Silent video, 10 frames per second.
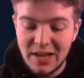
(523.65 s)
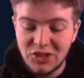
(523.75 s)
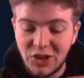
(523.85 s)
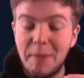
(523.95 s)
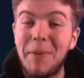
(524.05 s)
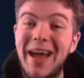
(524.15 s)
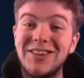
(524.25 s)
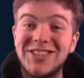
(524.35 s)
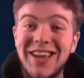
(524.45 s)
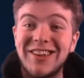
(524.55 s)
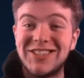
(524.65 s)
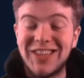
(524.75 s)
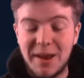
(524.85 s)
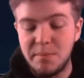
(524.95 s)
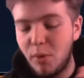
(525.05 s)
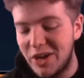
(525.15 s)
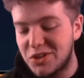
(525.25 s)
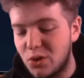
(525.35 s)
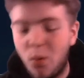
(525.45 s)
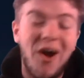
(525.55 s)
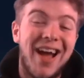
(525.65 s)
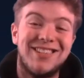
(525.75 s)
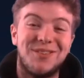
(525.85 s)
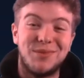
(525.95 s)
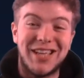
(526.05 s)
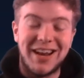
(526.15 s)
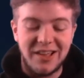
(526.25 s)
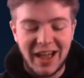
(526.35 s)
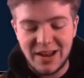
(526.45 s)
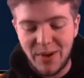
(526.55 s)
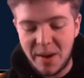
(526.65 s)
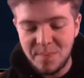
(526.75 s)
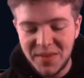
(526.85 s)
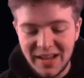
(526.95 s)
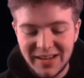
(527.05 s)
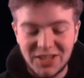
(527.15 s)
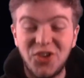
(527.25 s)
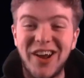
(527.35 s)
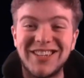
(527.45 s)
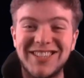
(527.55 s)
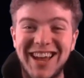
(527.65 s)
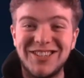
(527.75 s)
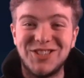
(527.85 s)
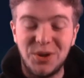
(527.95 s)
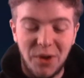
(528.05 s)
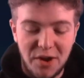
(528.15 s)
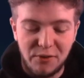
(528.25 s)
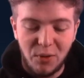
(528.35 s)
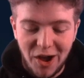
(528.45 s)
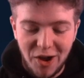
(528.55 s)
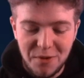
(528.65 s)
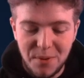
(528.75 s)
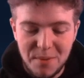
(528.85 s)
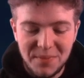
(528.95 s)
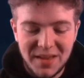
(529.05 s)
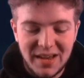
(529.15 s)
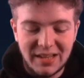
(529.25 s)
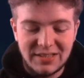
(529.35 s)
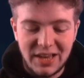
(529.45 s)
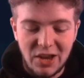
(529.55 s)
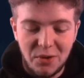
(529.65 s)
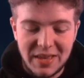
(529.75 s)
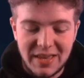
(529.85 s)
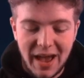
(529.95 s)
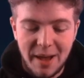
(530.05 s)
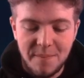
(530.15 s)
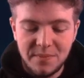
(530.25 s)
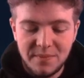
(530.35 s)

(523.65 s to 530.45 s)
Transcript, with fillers: So it pays to get the same boy twice, I'm telling you. Anyway, let's crack this 82 overall open and see who we get.